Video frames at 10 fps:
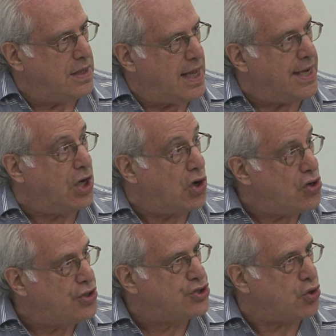and
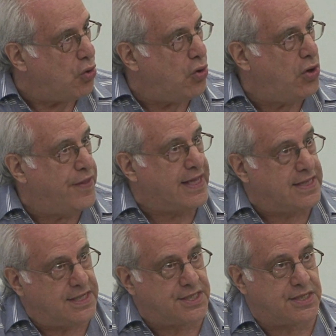learns all that
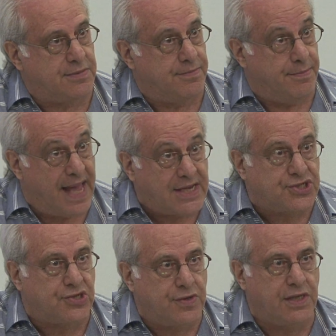this
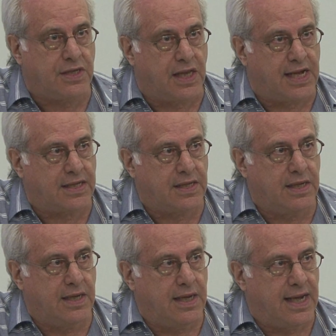master intellect
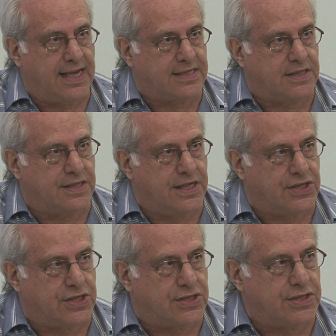has to
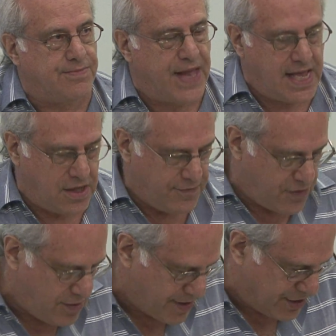teach us. Thank you
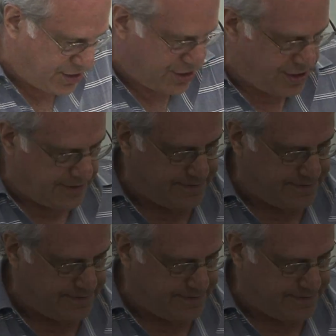very much.